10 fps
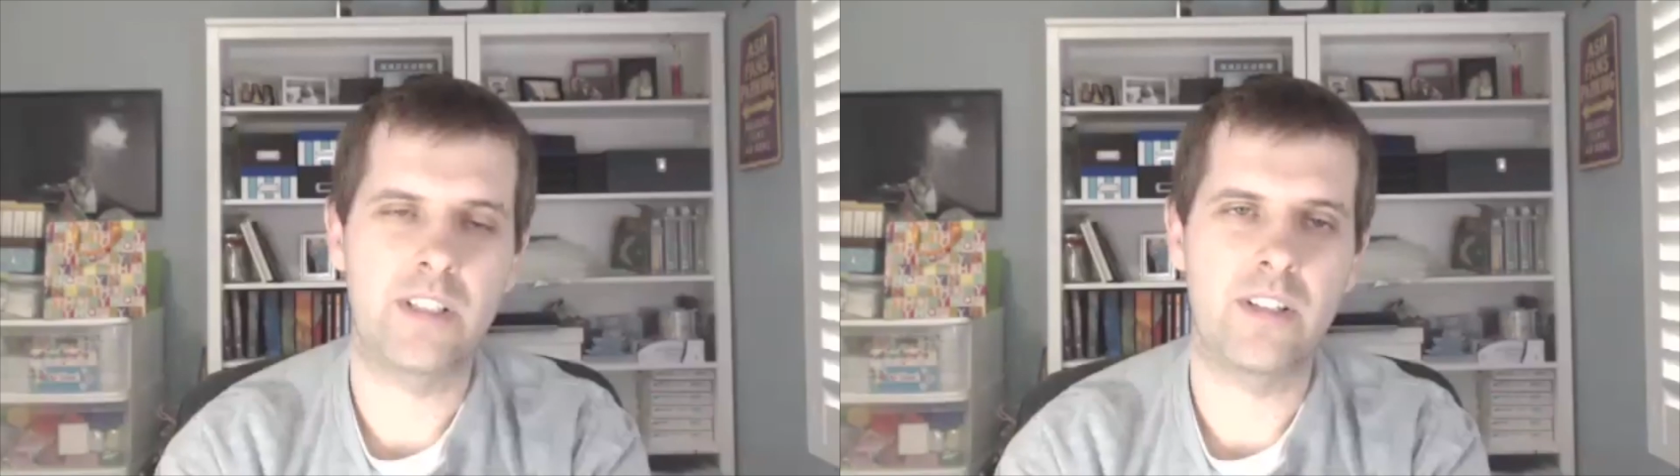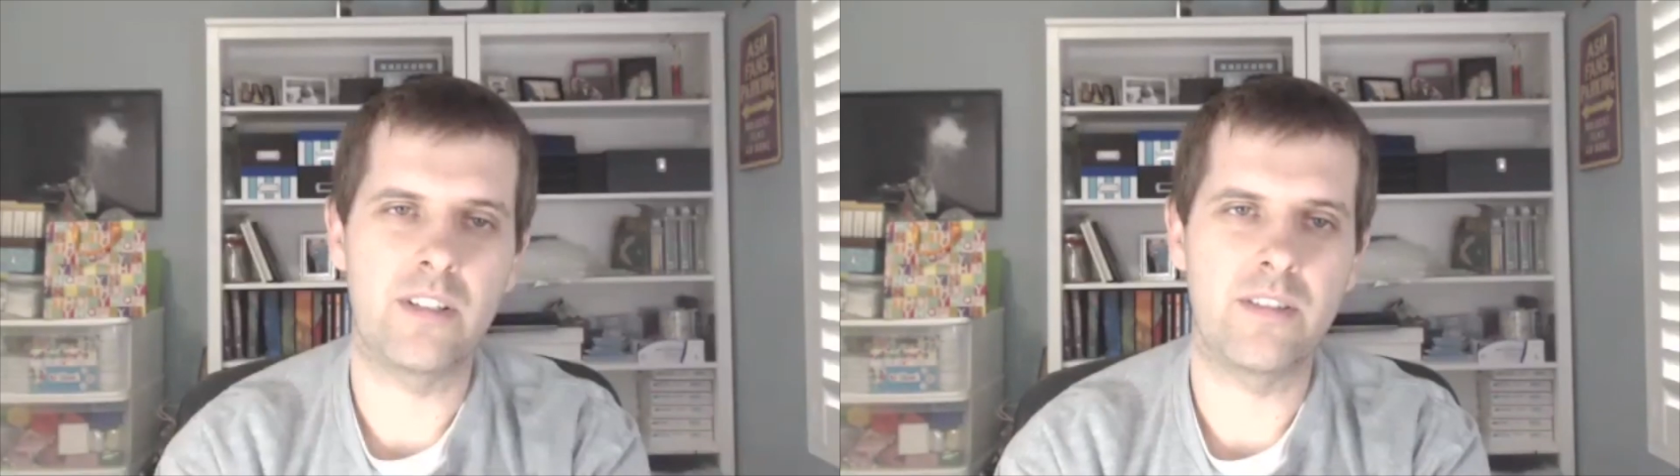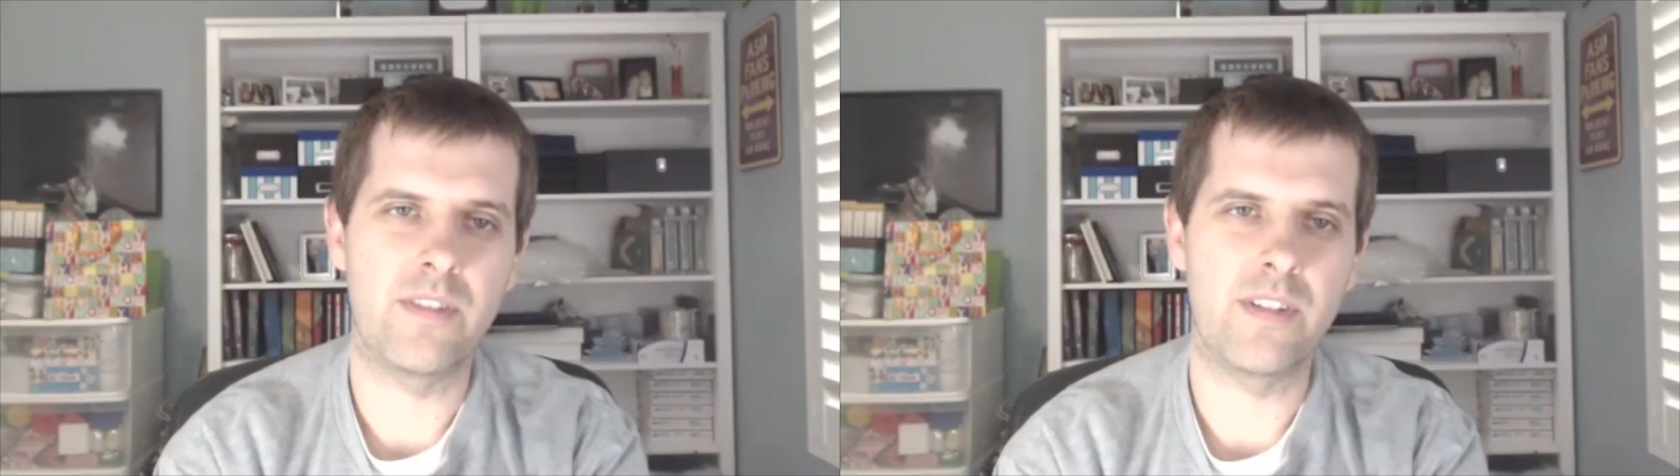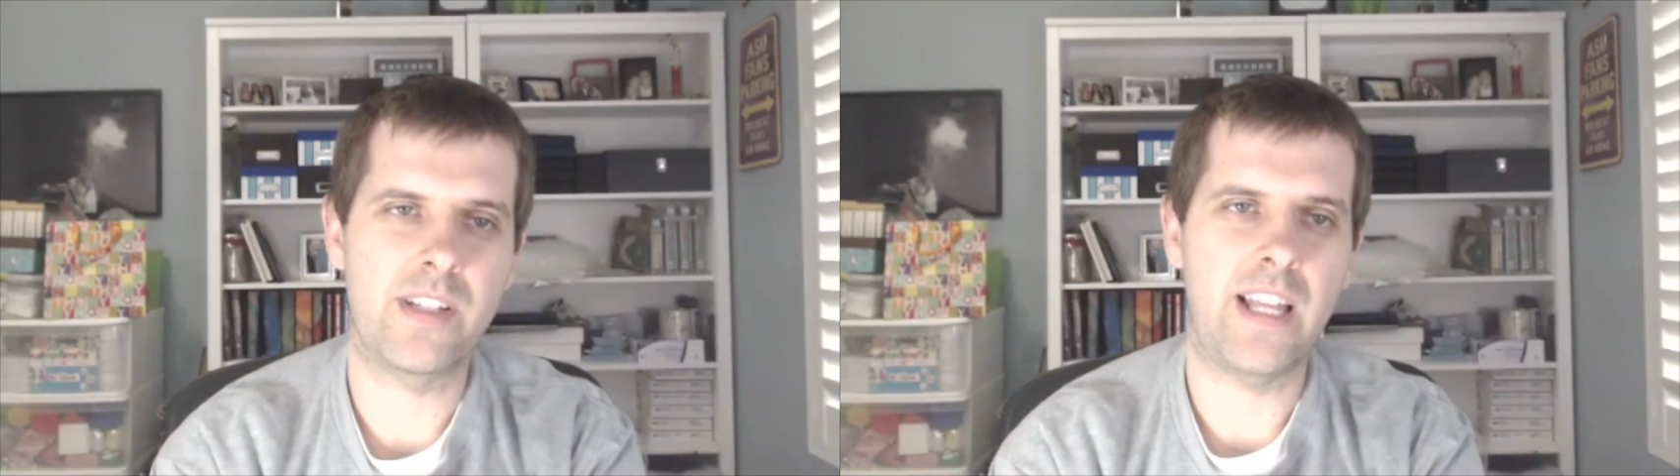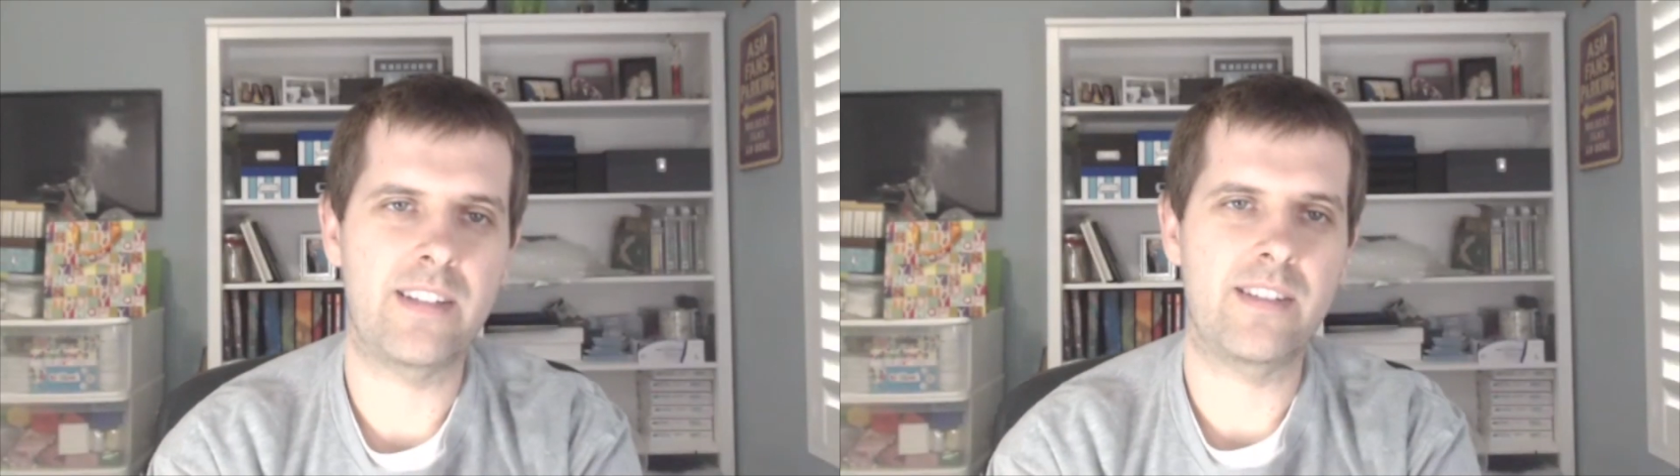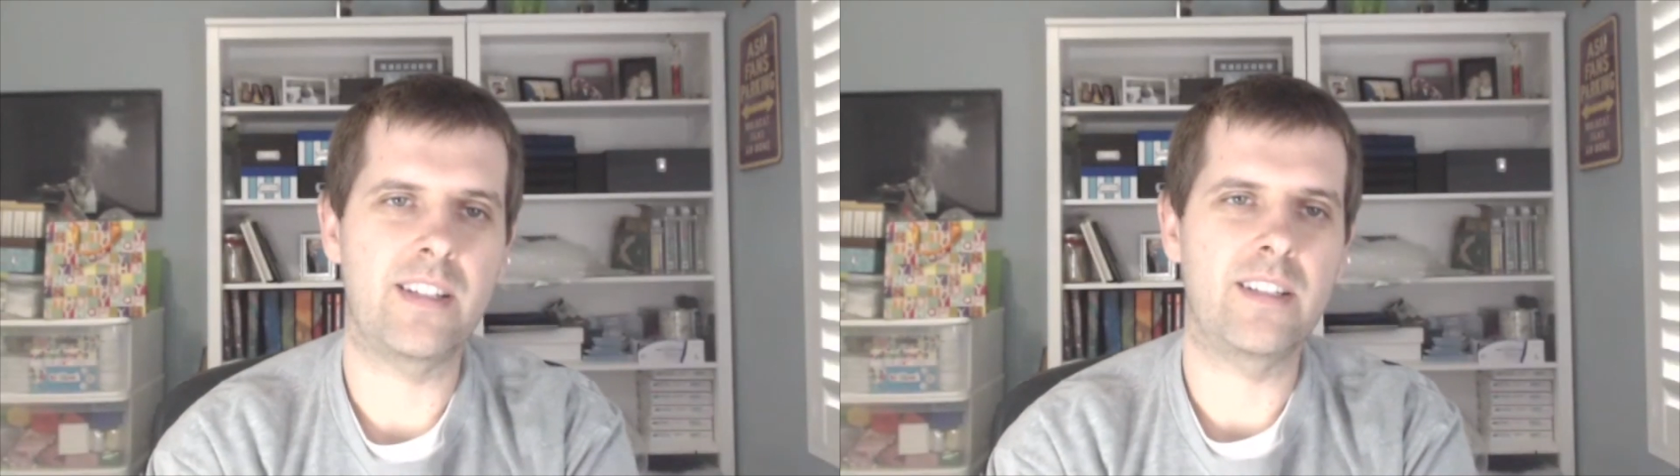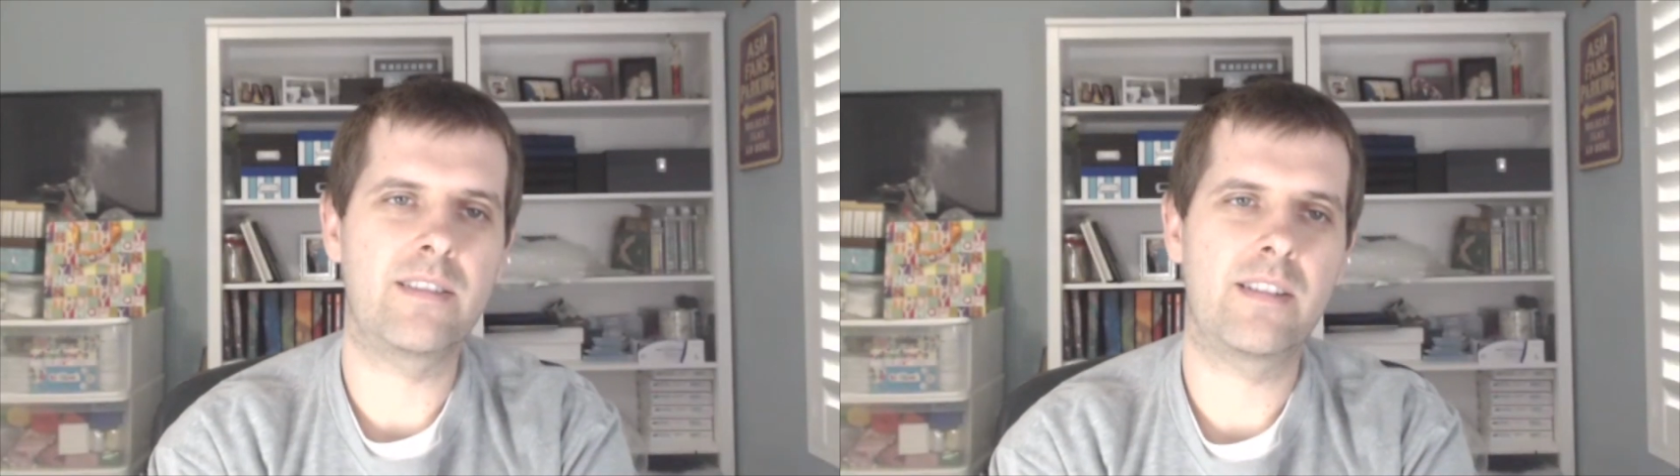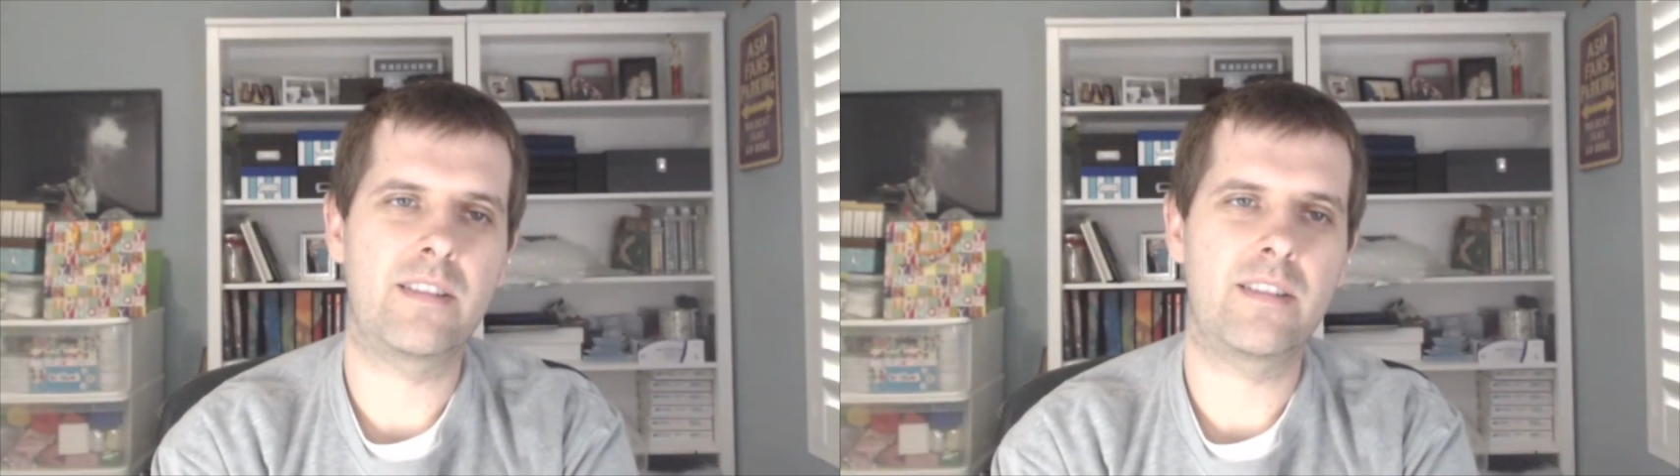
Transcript: the the status thing